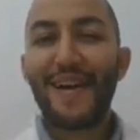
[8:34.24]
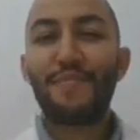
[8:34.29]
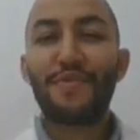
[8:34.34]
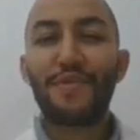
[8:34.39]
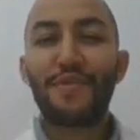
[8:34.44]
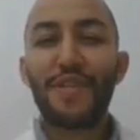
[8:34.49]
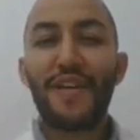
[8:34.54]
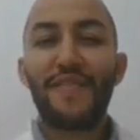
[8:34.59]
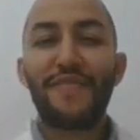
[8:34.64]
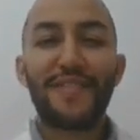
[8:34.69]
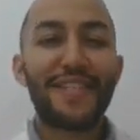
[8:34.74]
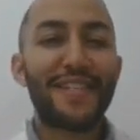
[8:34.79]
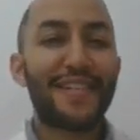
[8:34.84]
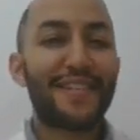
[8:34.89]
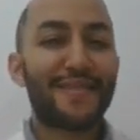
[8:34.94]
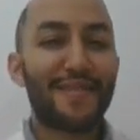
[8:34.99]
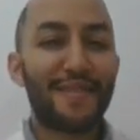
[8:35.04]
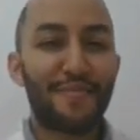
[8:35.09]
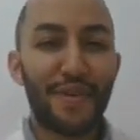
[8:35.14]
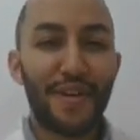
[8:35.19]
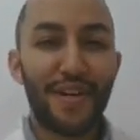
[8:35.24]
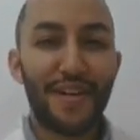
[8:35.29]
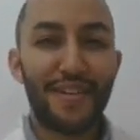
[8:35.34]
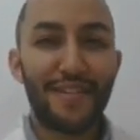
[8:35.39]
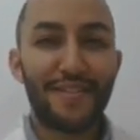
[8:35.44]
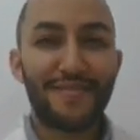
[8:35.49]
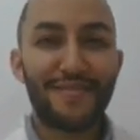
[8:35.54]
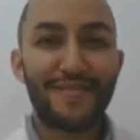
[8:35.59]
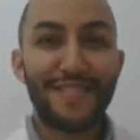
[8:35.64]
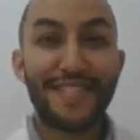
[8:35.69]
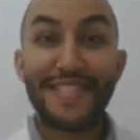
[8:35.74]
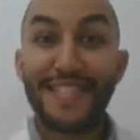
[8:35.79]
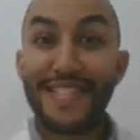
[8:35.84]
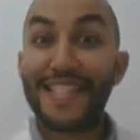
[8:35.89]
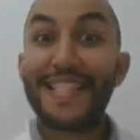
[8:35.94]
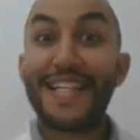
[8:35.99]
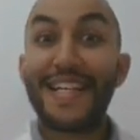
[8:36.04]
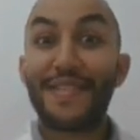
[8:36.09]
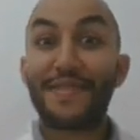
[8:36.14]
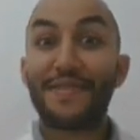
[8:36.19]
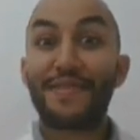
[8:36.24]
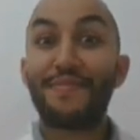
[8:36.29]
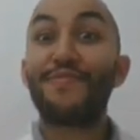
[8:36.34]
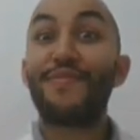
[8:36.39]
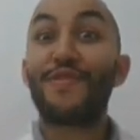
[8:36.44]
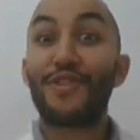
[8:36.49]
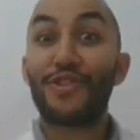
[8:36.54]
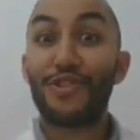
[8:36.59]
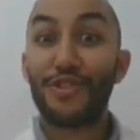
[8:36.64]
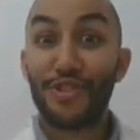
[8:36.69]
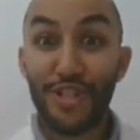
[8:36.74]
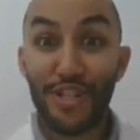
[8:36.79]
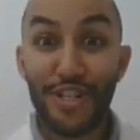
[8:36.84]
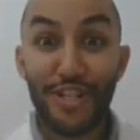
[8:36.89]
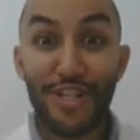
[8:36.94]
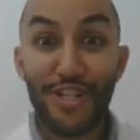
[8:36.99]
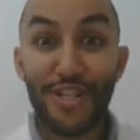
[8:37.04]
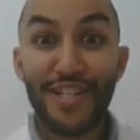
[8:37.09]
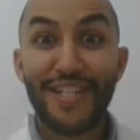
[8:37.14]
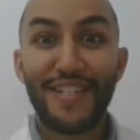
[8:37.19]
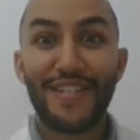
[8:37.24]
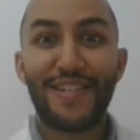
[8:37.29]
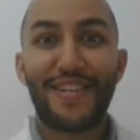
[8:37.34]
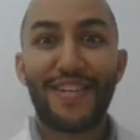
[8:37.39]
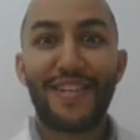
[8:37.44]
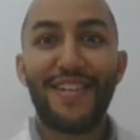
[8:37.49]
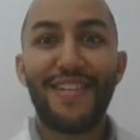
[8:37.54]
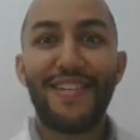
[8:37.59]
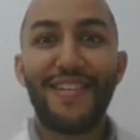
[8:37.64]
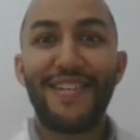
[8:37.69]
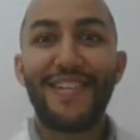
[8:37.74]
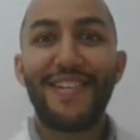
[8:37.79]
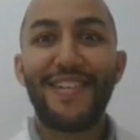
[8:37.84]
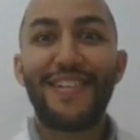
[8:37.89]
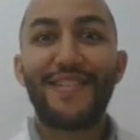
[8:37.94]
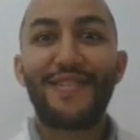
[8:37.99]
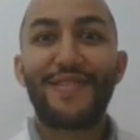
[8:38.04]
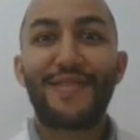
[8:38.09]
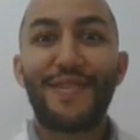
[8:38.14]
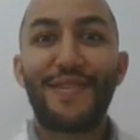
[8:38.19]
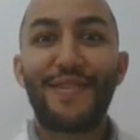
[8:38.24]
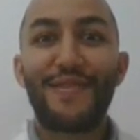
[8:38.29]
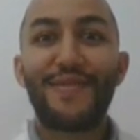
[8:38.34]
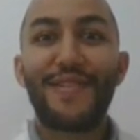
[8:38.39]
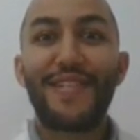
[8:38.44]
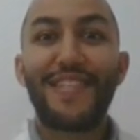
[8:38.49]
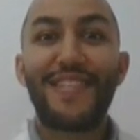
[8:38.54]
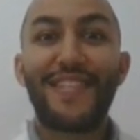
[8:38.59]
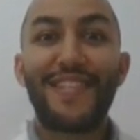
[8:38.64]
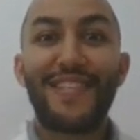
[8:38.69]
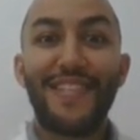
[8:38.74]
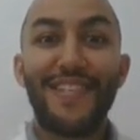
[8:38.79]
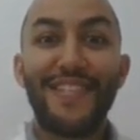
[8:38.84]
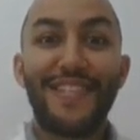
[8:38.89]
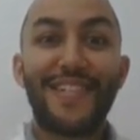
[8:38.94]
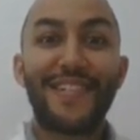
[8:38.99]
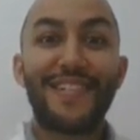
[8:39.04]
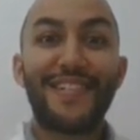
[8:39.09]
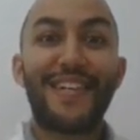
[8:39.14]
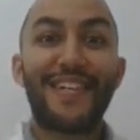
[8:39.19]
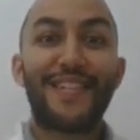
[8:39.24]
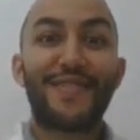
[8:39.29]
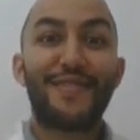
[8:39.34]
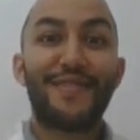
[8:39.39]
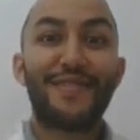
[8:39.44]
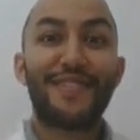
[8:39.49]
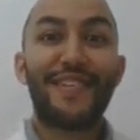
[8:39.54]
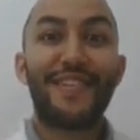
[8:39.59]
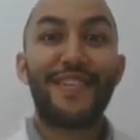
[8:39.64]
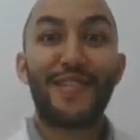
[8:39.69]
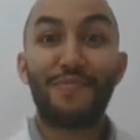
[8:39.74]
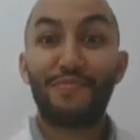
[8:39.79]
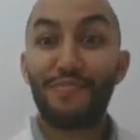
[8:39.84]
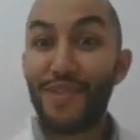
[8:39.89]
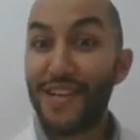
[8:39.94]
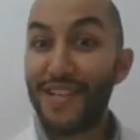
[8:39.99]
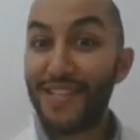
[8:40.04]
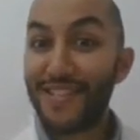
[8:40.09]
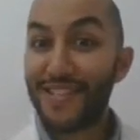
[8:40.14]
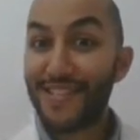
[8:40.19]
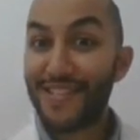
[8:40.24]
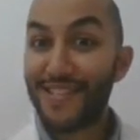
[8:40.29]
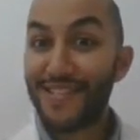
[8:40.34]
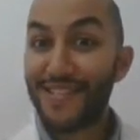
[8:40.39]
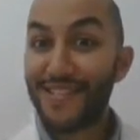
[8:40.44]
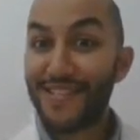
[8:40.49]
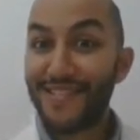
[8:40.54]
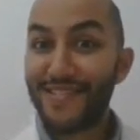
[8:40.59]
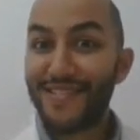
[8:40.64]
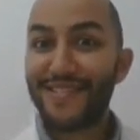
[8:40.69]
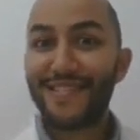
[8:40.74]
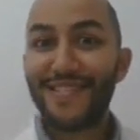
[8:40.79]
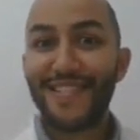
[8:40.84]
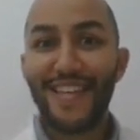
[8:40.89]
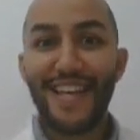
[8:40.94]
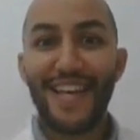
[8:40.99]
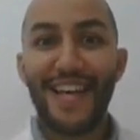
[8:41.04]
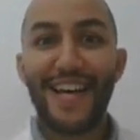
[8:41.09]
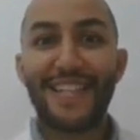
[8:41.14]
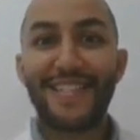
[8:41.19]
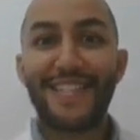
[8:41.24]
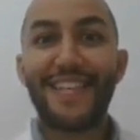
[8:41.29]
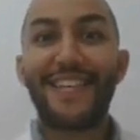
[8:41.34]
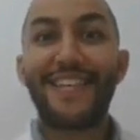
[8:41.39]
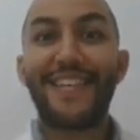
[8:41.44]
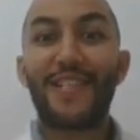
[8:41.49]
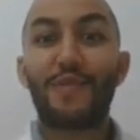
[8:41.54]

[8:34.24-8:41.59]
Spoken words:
I'm sure you have seen it somewhere in the classroom for sure. Okay. So these connectors express, yeah, they